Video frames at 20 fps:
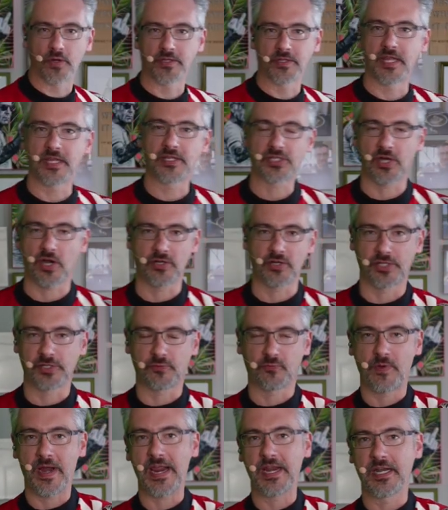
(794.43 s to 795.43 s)
and they start just
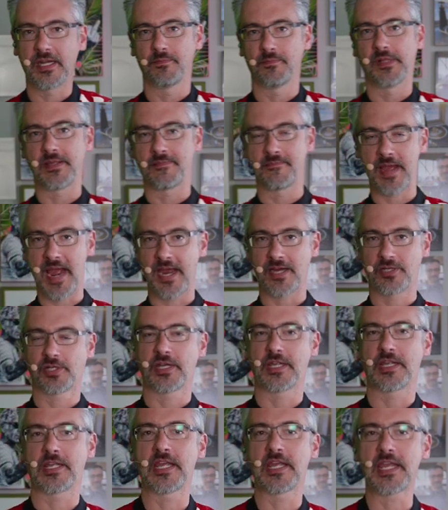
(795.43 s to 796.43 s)
randomly
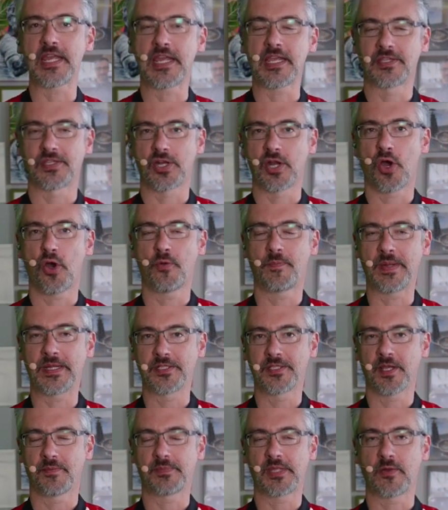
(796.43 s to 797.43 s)
bashing keys and hoping
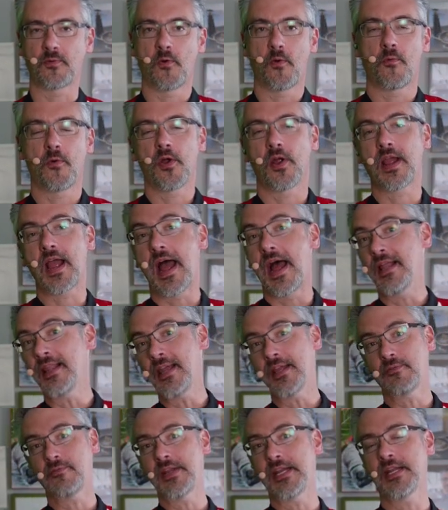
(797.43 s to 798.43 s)
something will work. I
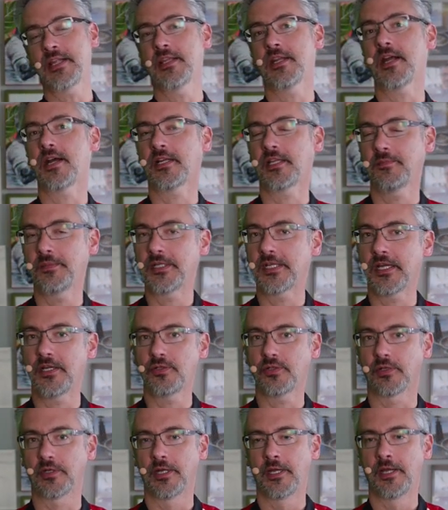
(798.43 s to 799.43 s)
like reading the documentation,